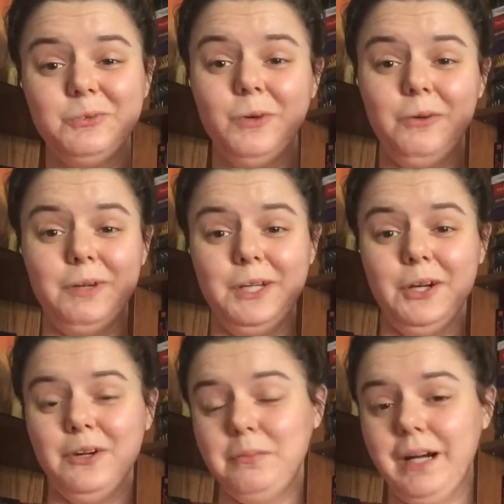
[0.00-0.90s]
what we
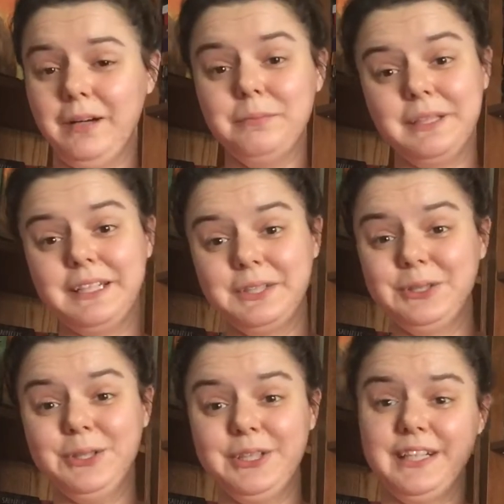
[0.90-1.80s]
know about being
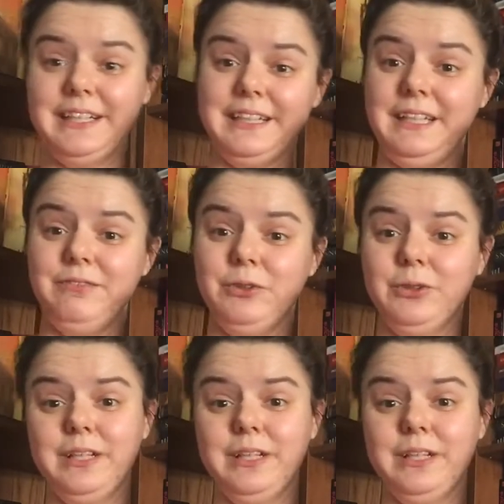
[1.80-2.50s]
good and evil